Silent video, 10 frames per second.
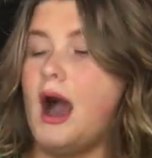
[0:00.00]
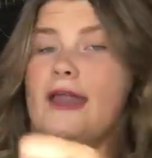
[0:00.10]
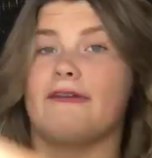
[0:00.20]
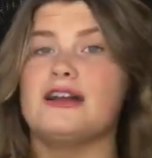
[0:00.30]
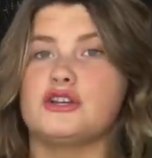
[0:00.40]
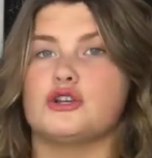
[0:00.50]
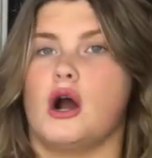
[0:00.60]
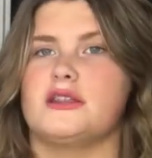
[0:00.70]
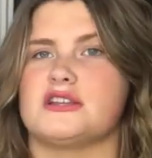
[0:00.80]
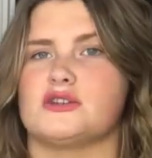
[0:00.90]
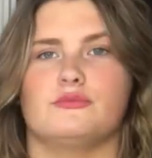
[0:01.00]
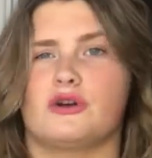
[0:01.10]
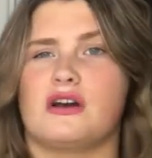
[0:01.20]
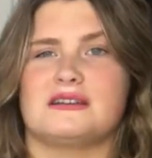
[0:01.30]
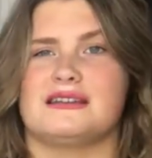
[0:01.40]
and I've actually tried this
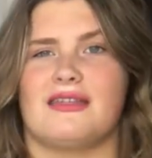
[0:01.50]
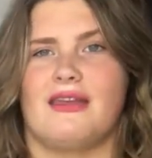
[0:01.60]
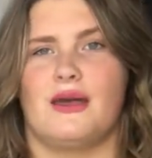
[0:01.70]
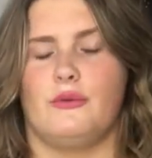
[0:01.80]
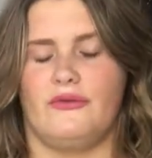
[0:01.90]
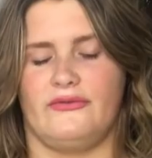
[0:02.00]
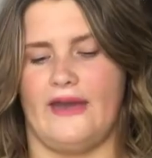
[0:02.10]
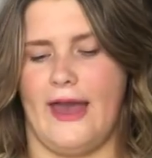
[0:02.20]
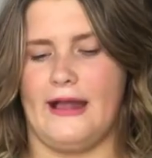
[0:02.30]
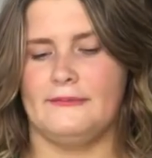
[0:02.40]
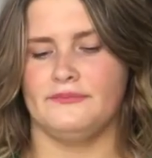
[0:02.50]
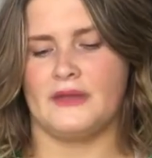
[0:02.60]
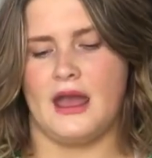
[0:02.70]
on because I didn't think it would fit